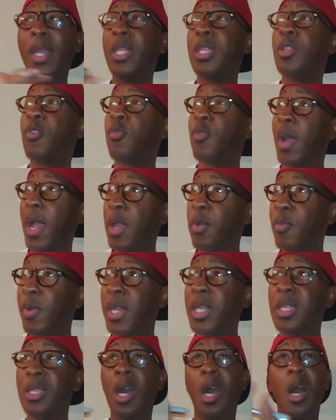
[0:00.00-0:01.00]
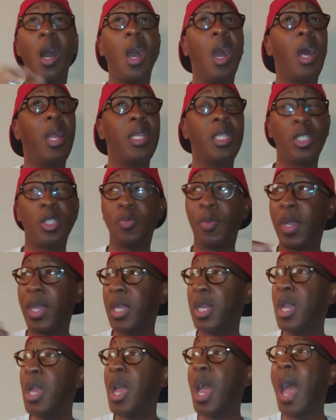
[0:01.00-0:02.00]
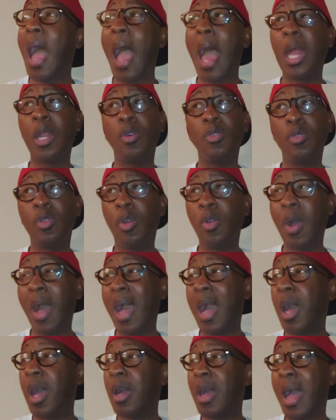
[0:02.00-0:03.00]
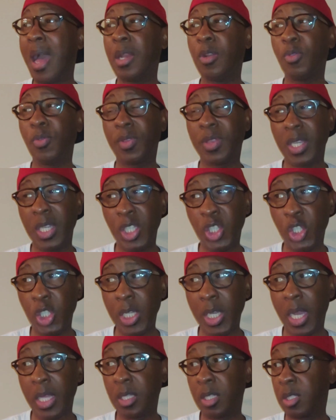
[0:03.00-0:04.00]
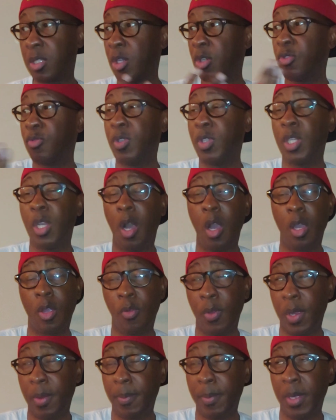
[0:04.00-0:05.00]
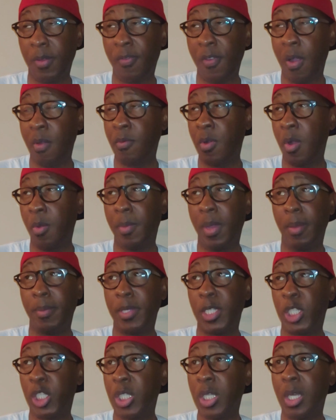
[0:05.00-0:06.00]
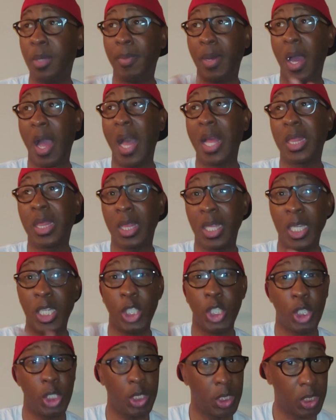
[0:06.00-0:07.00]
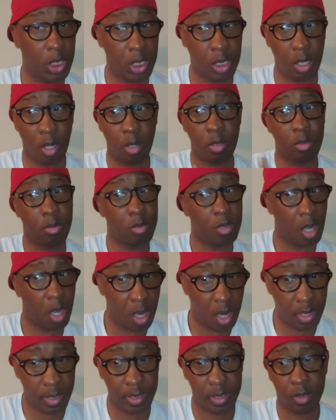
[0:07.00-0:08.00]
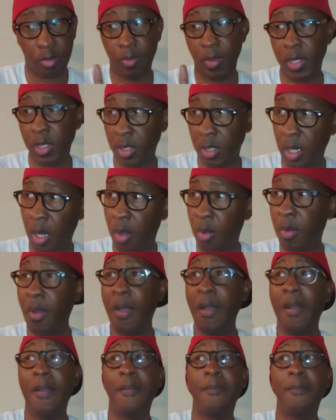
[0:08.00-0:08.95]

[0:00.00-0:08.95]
weight the right way, the honest way. I don't know. I, I don't think she had the surgery. Y'all correct me if I'm wrong. Maybe she did, but I think she did hers the honest way, you know,